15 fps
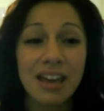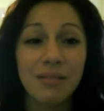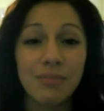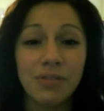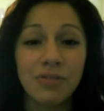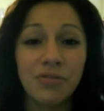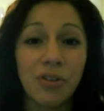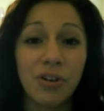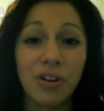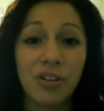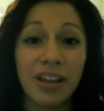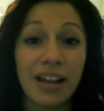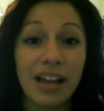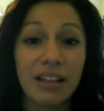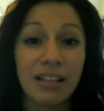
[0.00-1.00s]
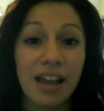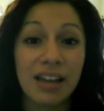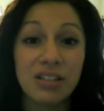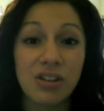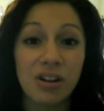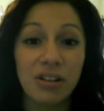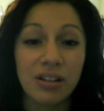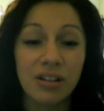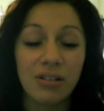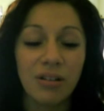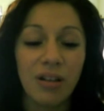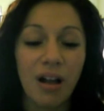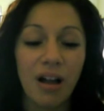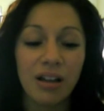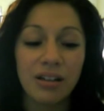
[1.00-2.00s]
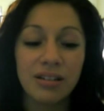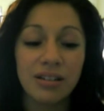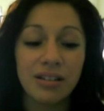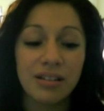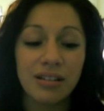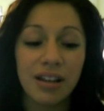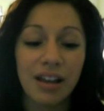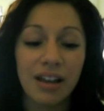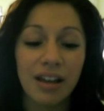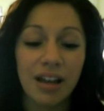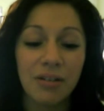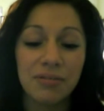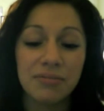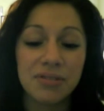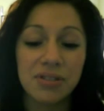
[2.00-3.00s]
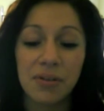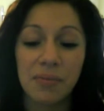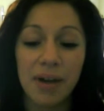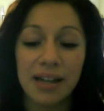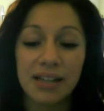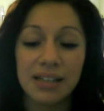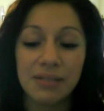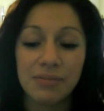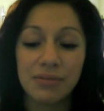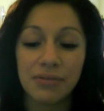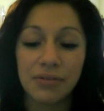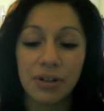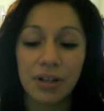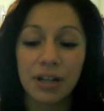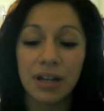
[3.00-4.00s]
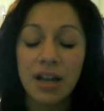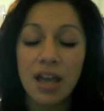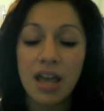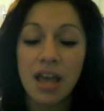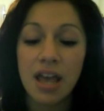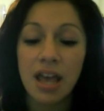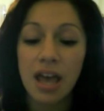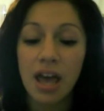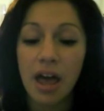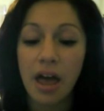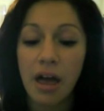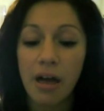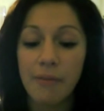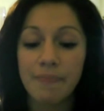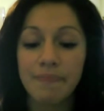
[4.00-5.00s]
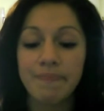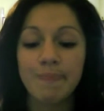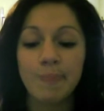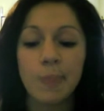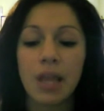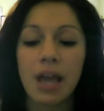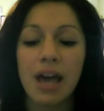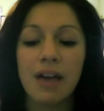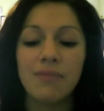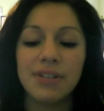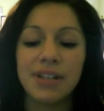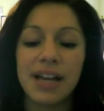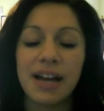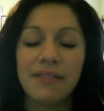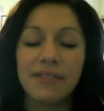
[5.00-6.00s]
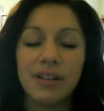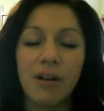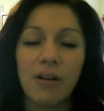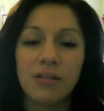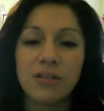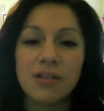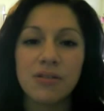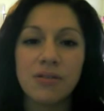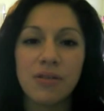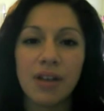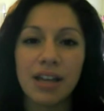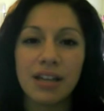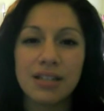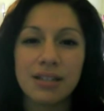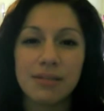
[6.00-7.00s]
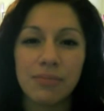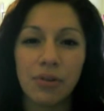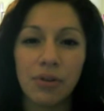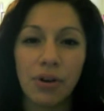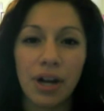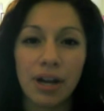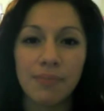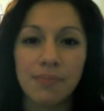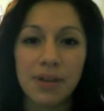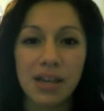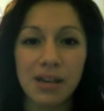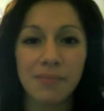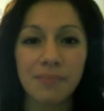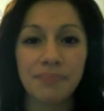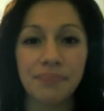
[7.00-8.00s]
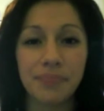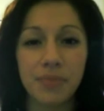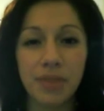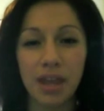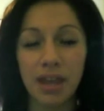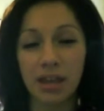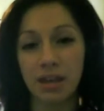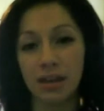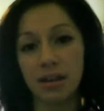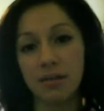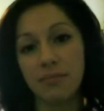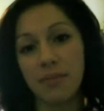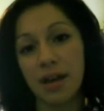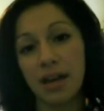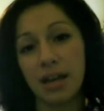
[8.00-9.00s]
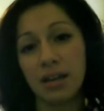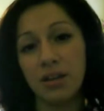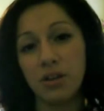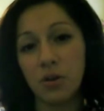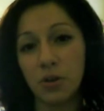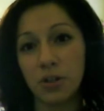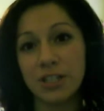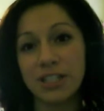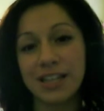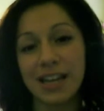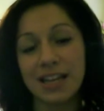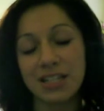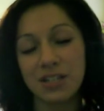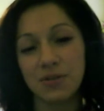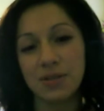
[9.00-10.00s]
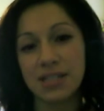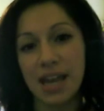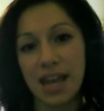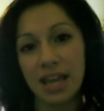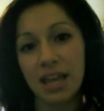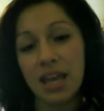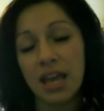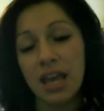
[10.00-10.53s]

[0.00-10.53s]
And before, like I liked garlic a lot. Like I would, don't mind it before. Um, I've been having also like some cramping like in my uterus, I guess you would say.